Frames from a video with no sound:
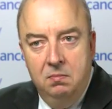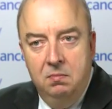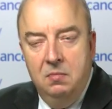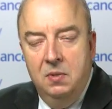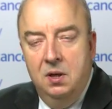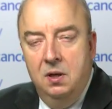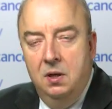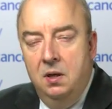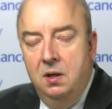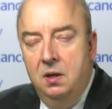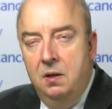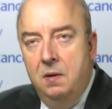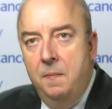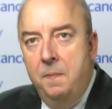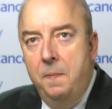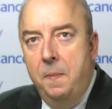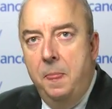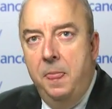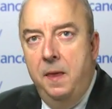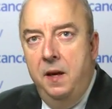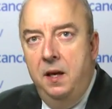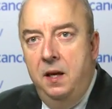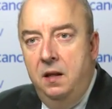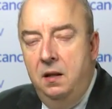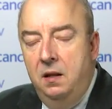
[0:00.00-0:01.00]

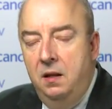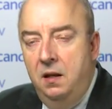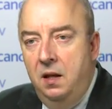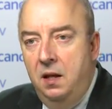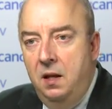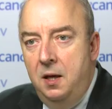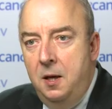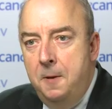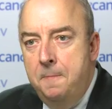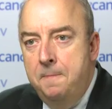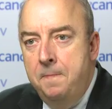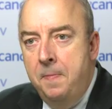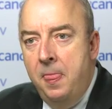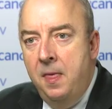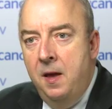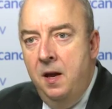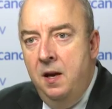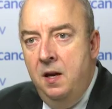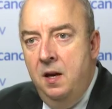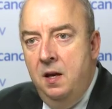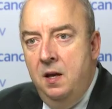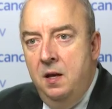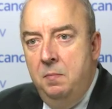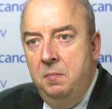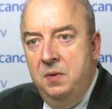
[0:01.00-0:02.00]
In the
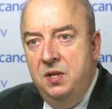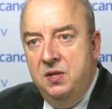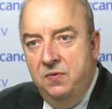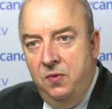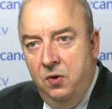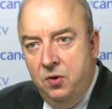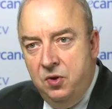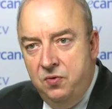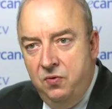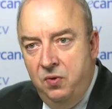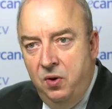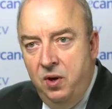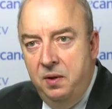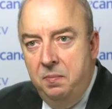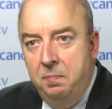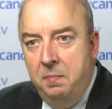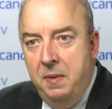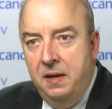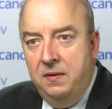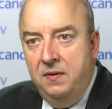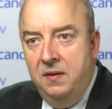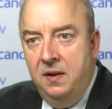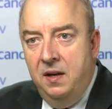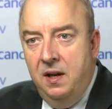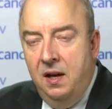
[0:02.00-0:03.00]
bisphosphonate
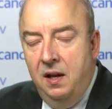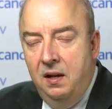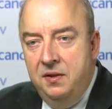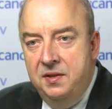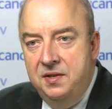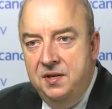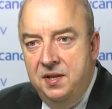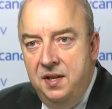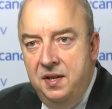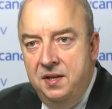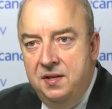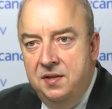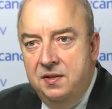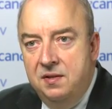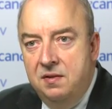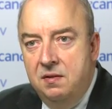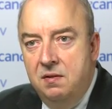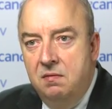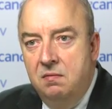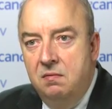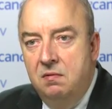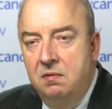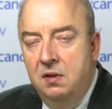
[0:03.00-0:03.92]
meta-analysis,